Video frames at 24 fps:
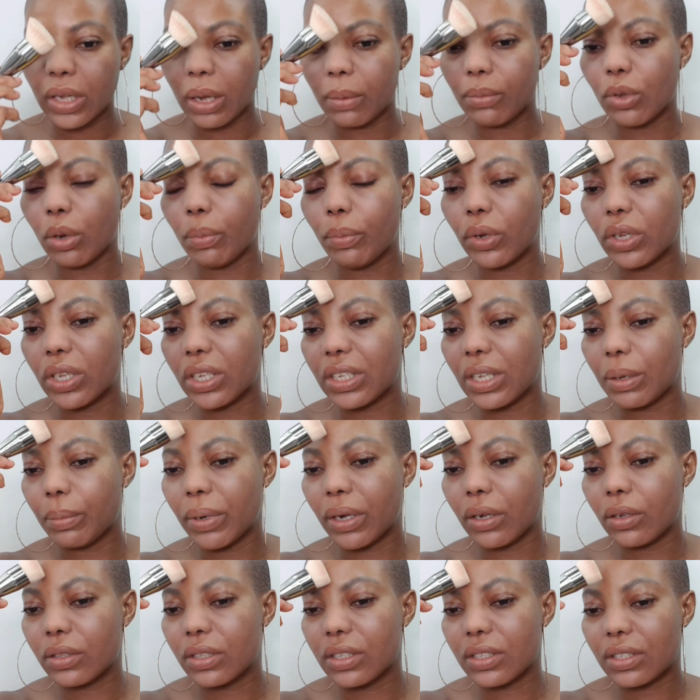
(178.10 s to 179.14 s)
I'm not bothered
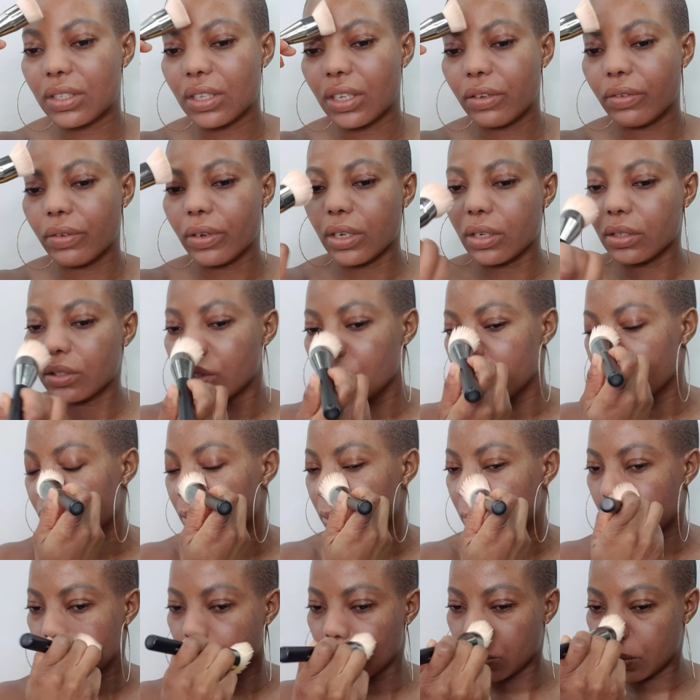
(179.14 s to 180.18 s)
about this area,
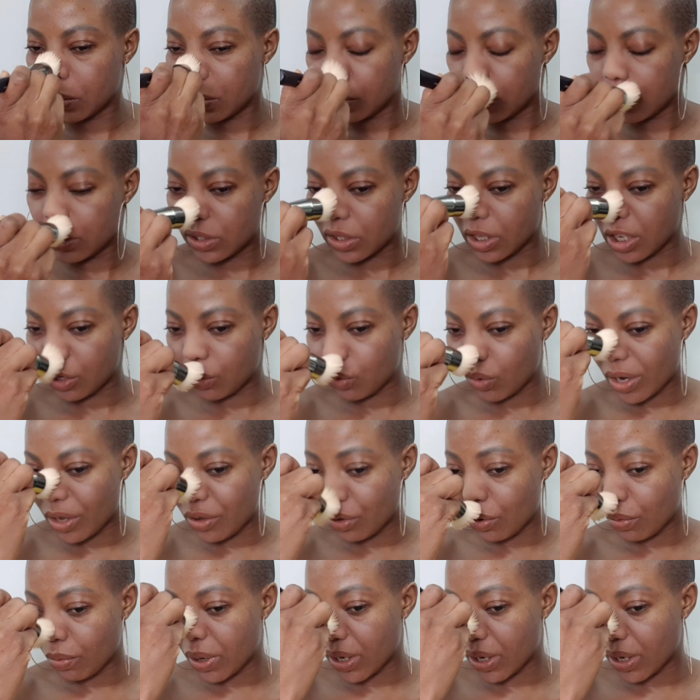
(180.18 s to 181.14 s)
just on this side where I know